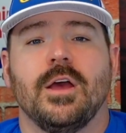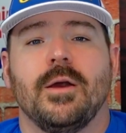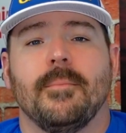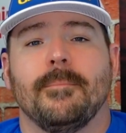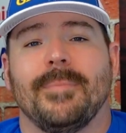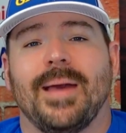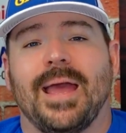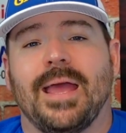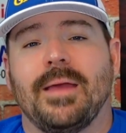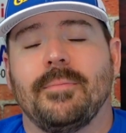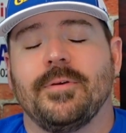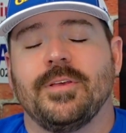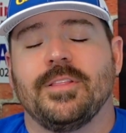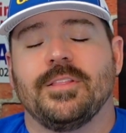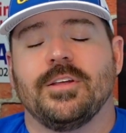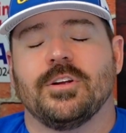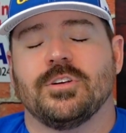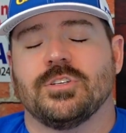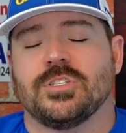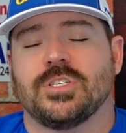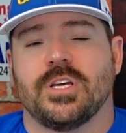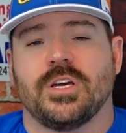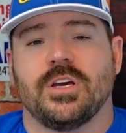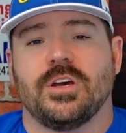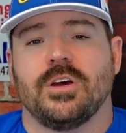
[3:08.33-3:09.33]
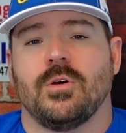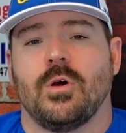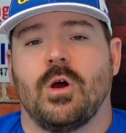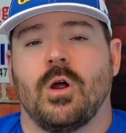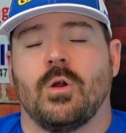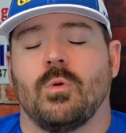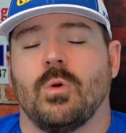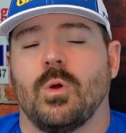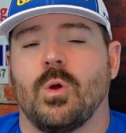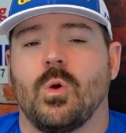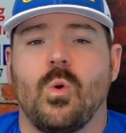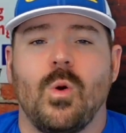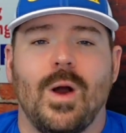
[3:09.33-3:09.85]
Maybe there's a
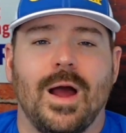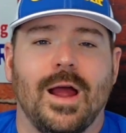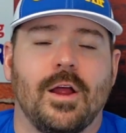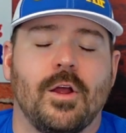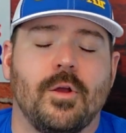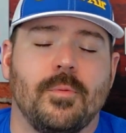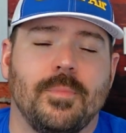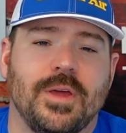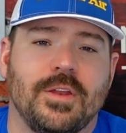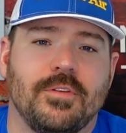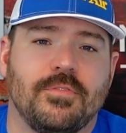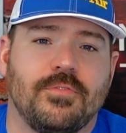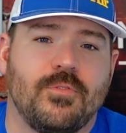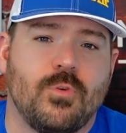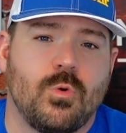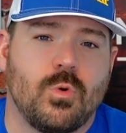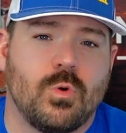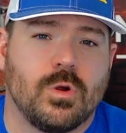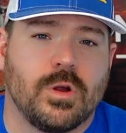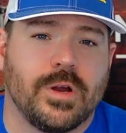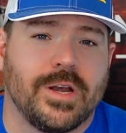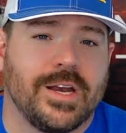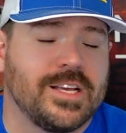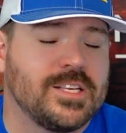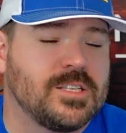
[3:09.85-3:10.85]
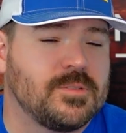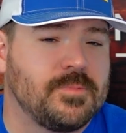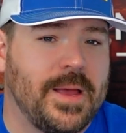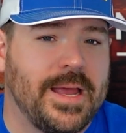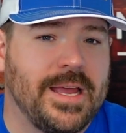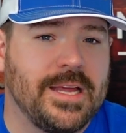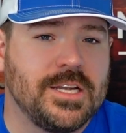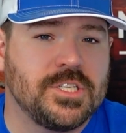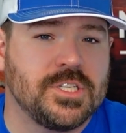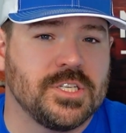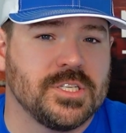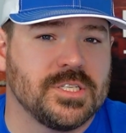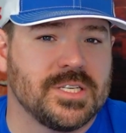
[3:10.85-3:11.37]
requirement for an
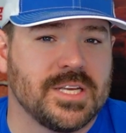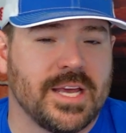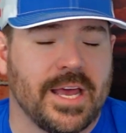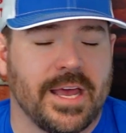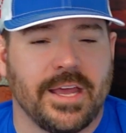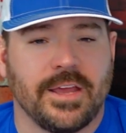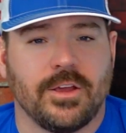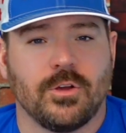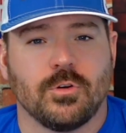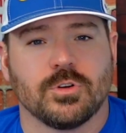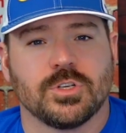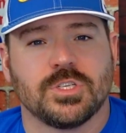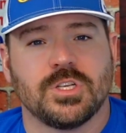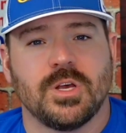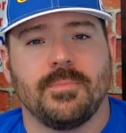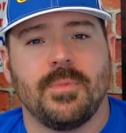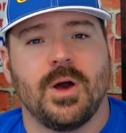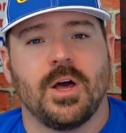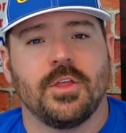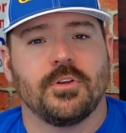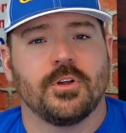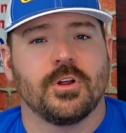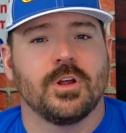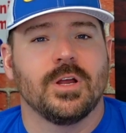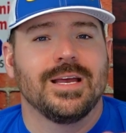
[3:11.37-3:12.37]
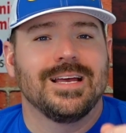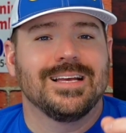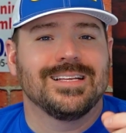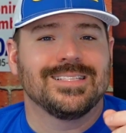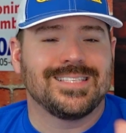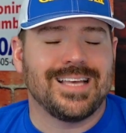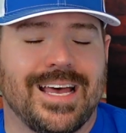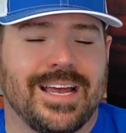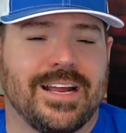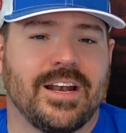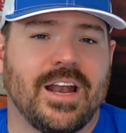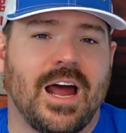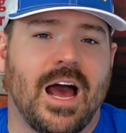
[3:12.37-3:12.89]
expansion tank or some other
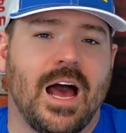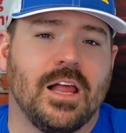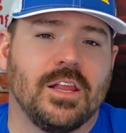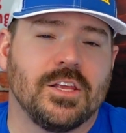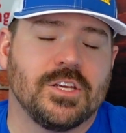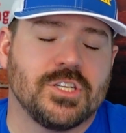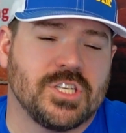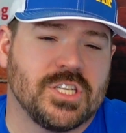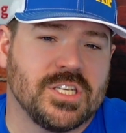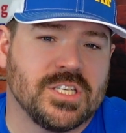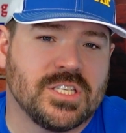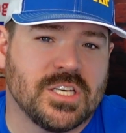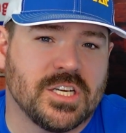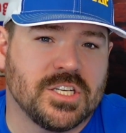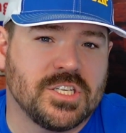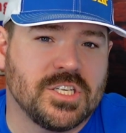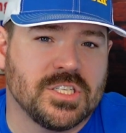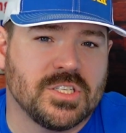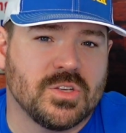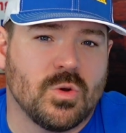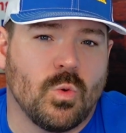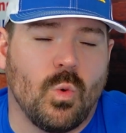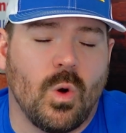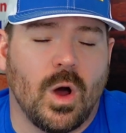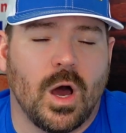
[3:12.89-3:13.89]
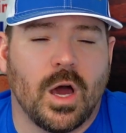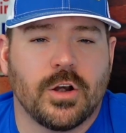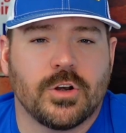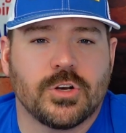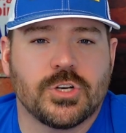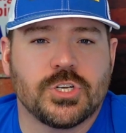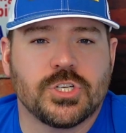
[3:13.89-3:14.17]
technology such as a water